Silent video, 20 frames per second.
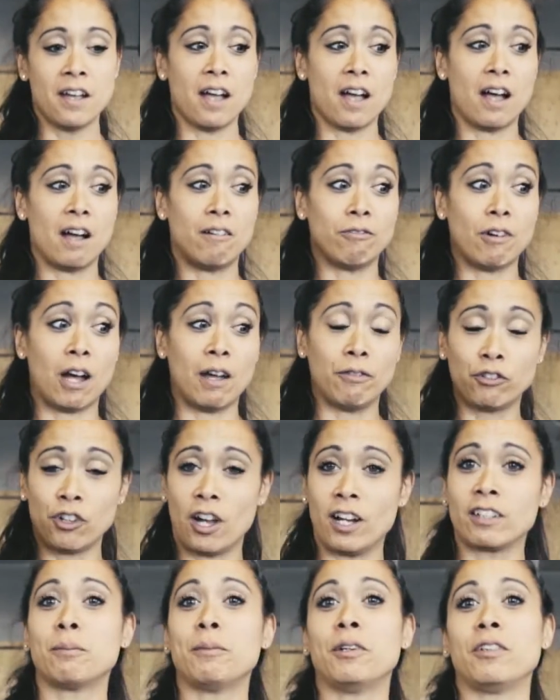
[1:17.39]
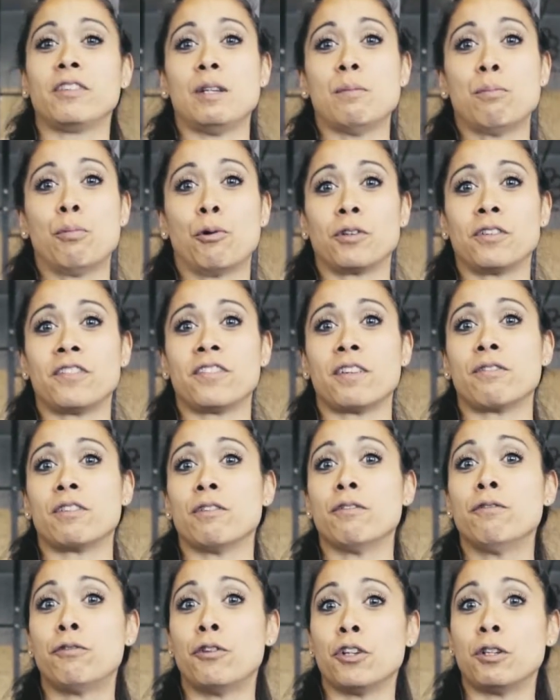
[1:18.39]
I've talked about the importance of
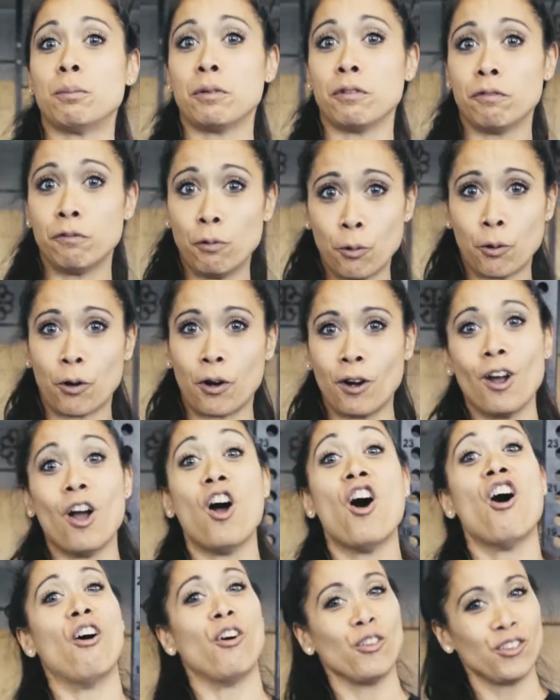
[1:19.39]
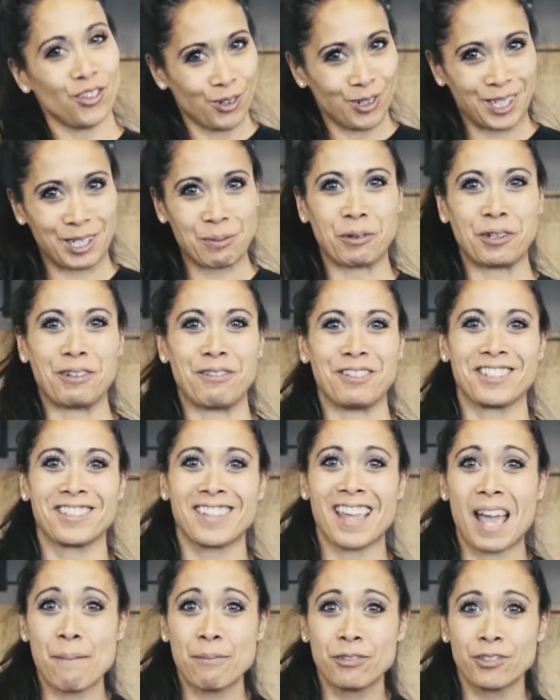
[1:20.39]
the foot before, also in previous
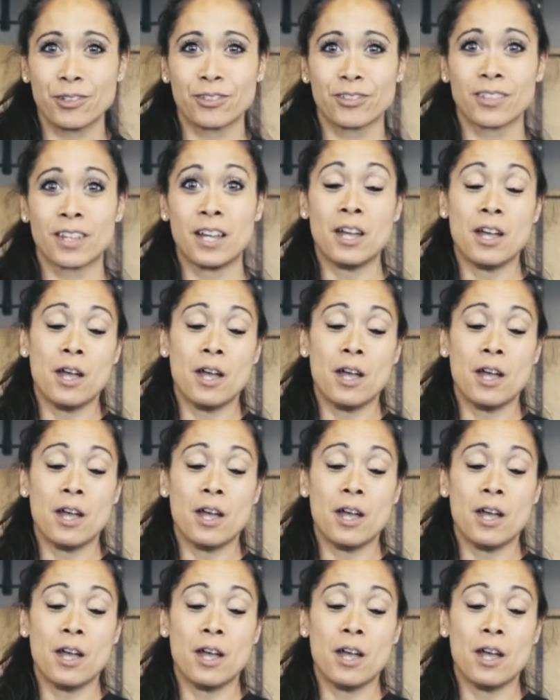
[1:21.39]
capsules,